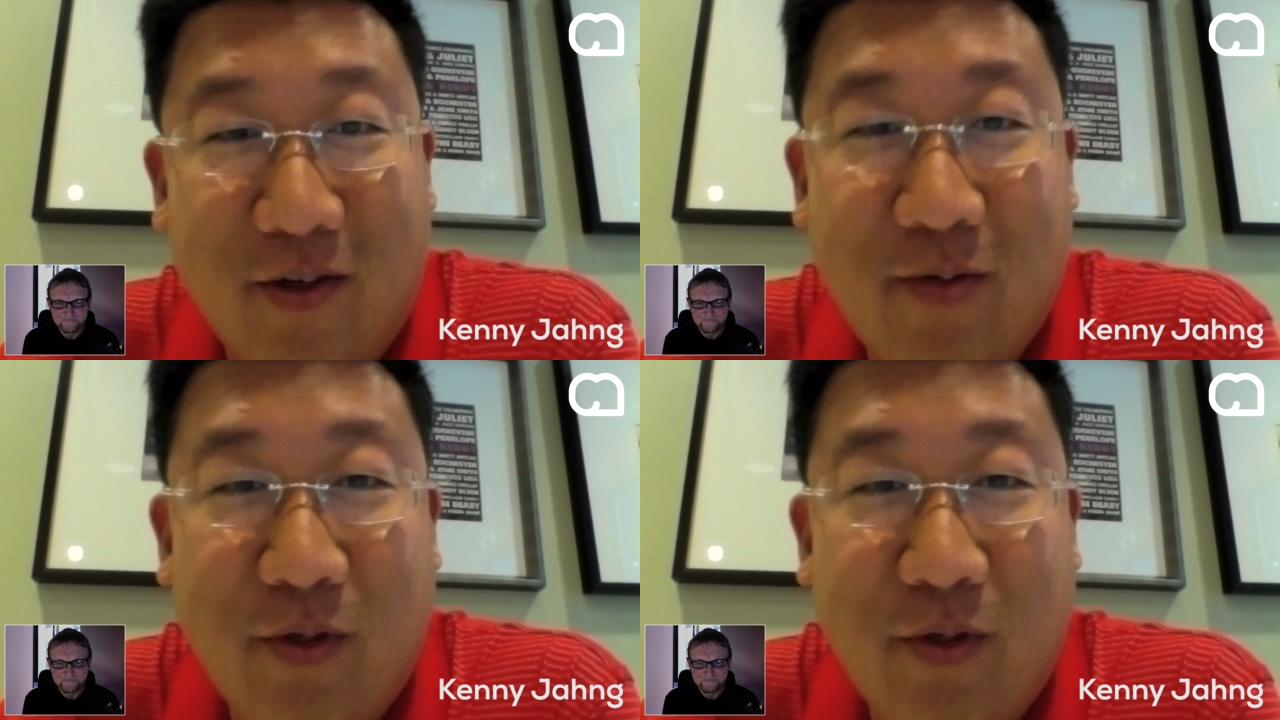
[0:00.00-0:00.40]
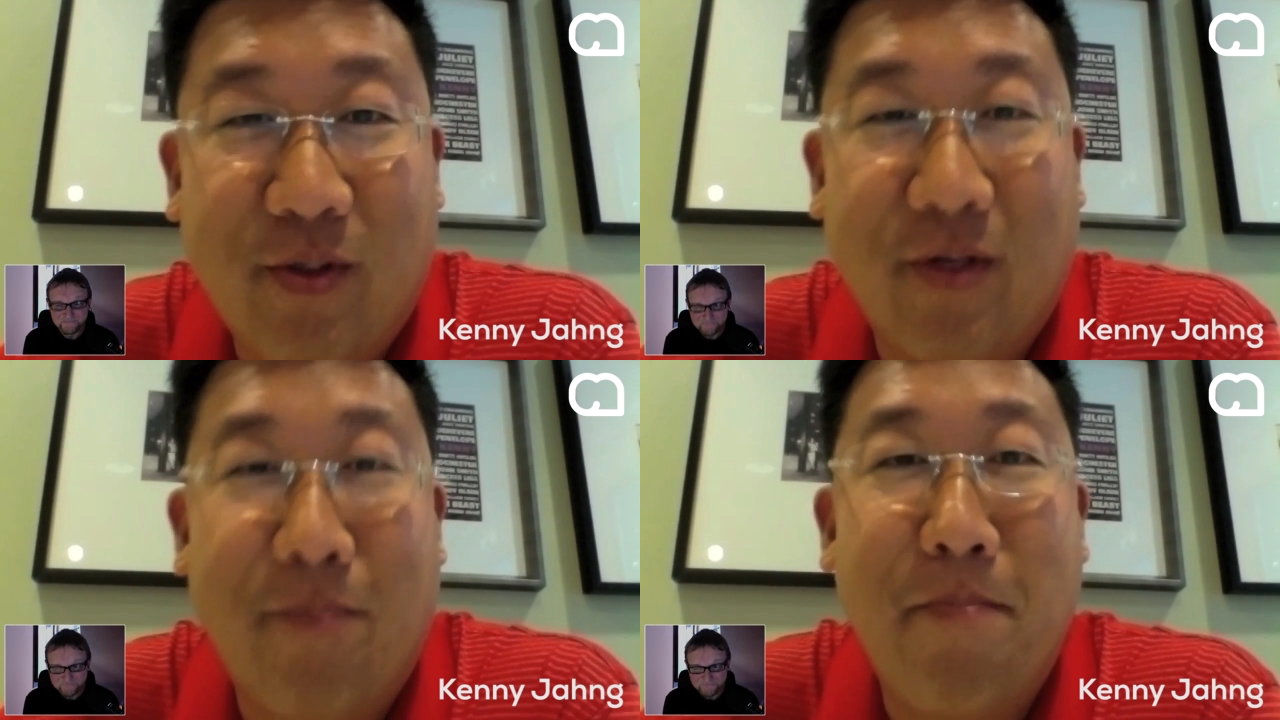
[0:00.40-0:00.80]
Speaker 1: which was
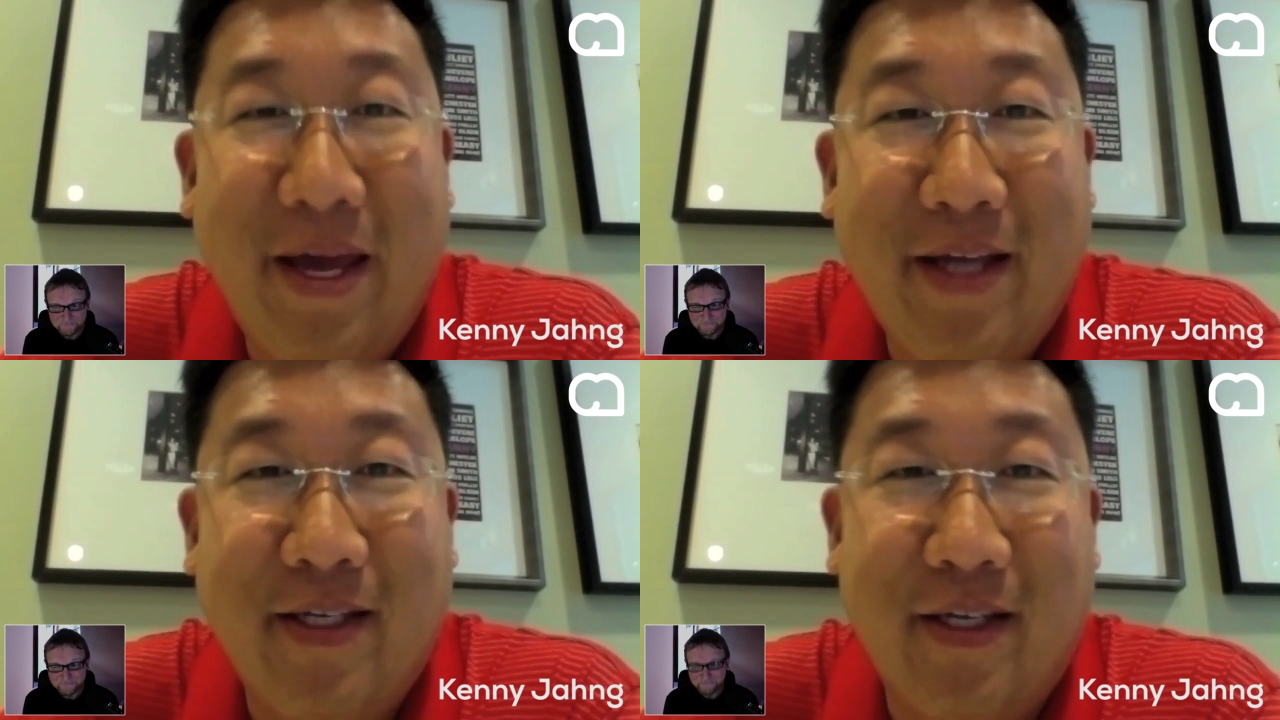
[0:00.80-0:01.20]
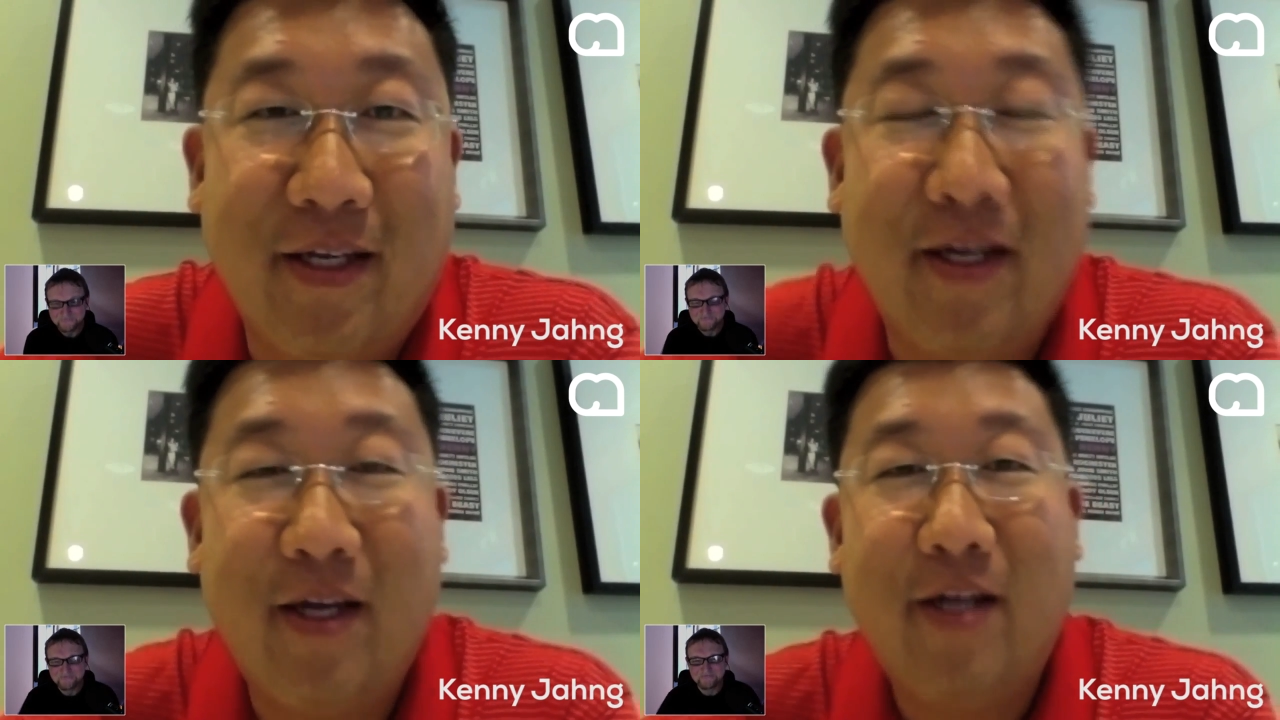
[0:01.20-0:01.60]

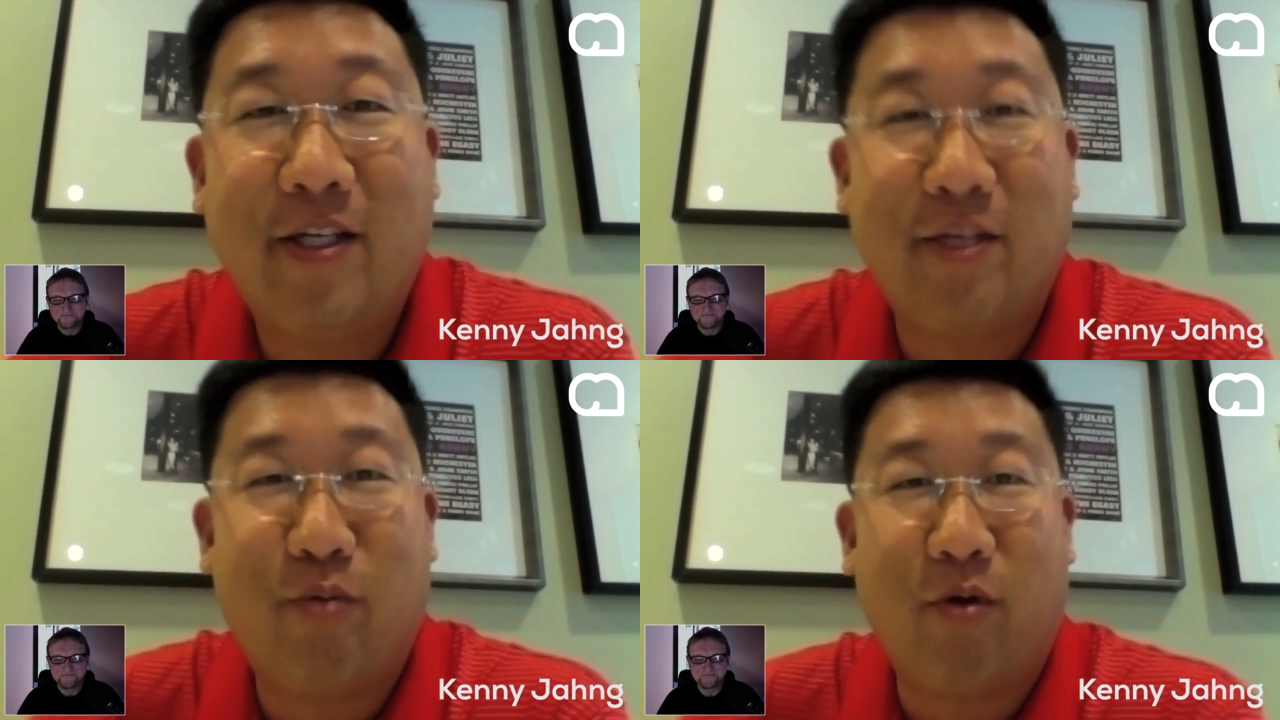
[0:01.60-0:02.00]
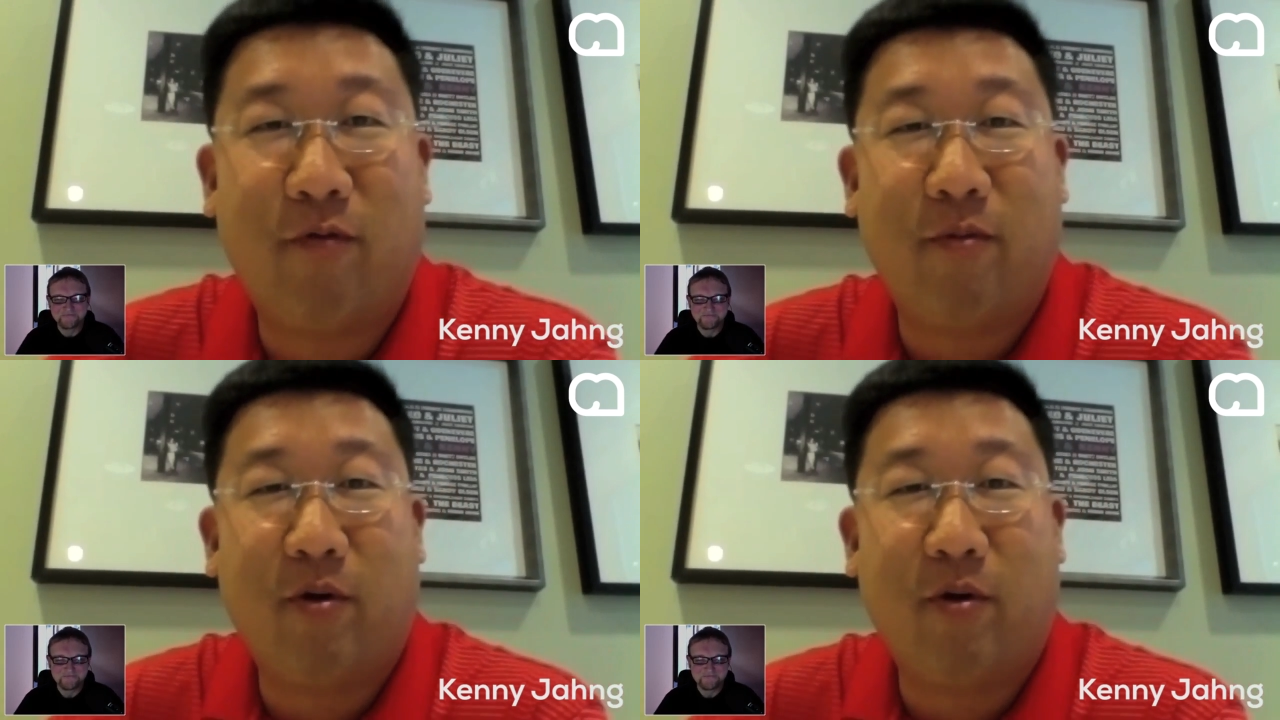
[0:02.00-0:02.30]
amazing support from